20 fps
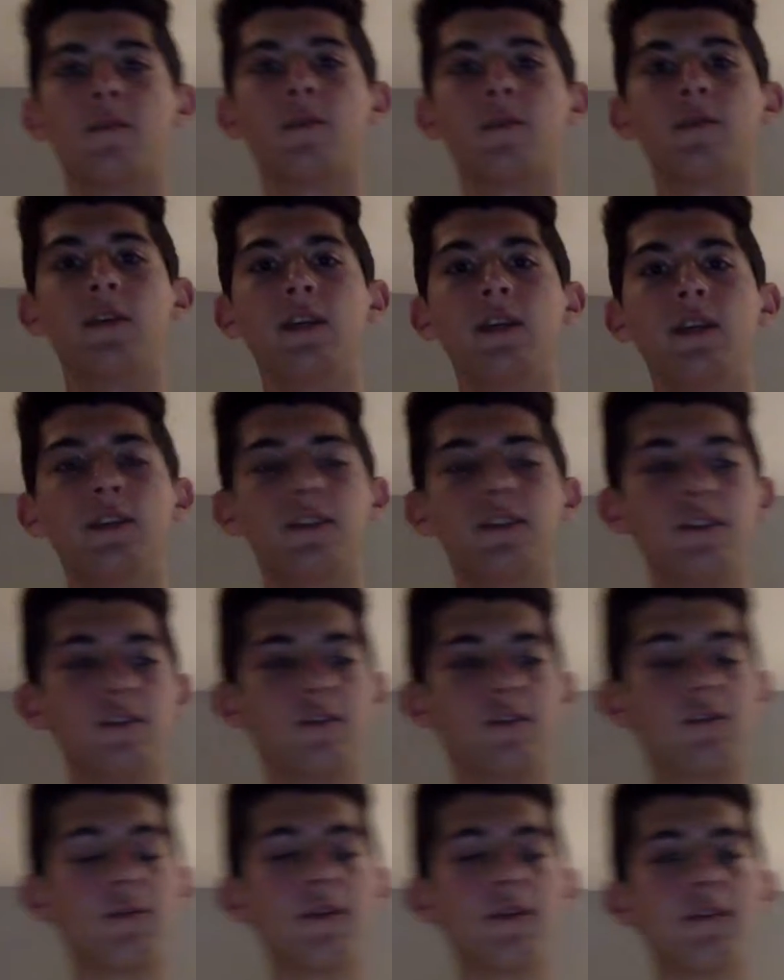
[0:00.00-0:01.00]
The
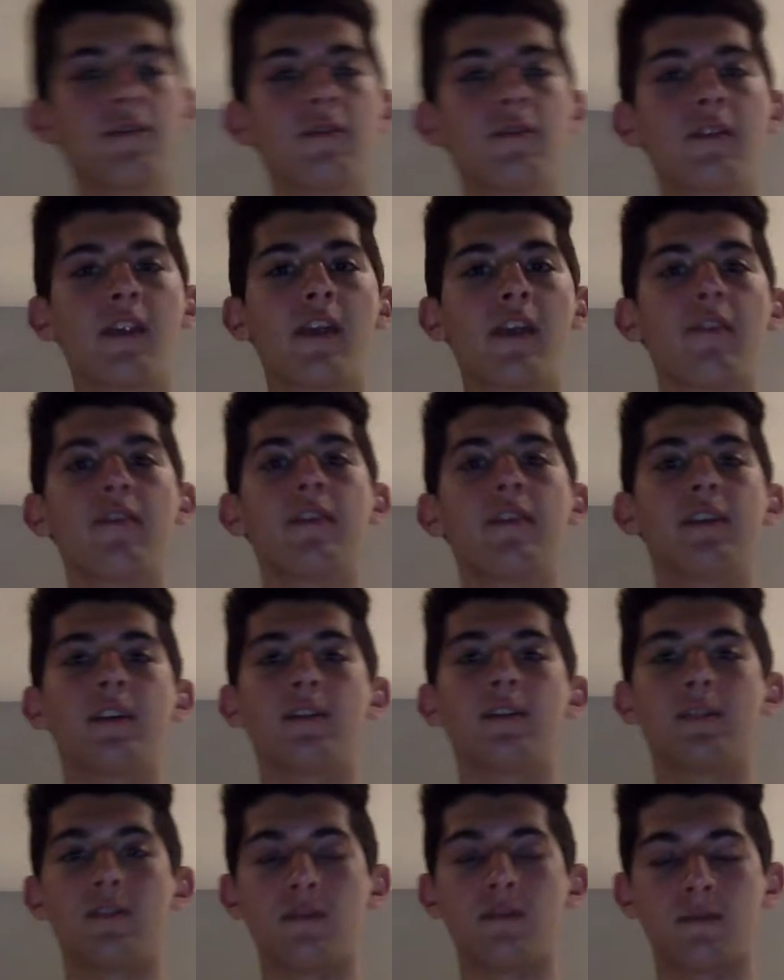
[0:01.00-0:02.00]
Chernobyl nuclear
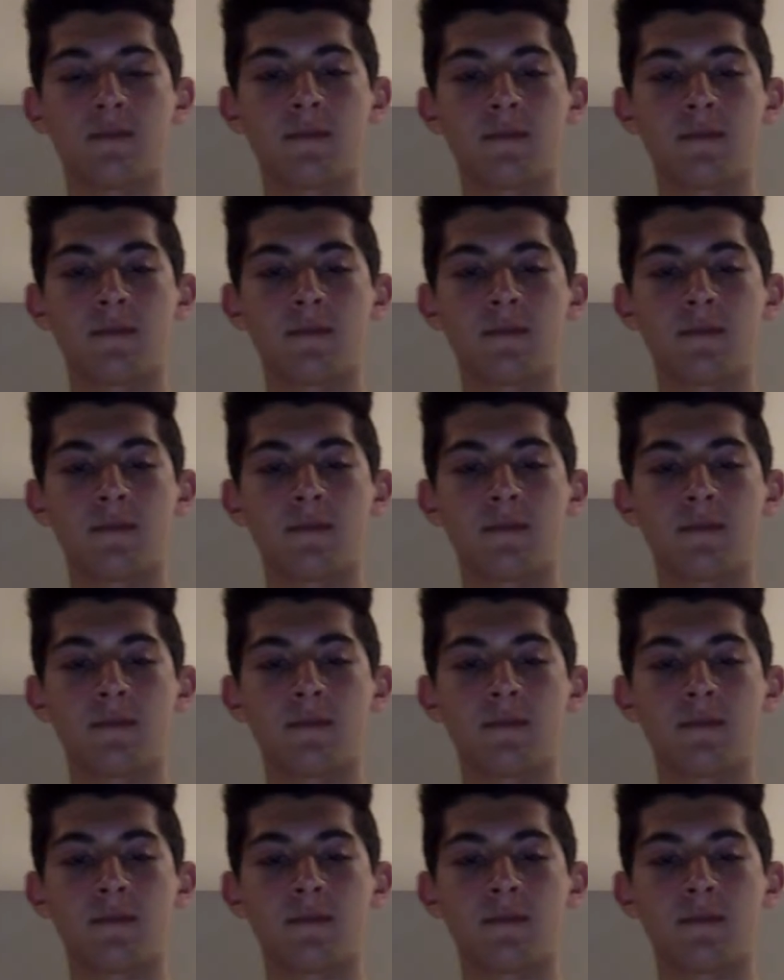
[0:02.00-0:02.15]
disaster.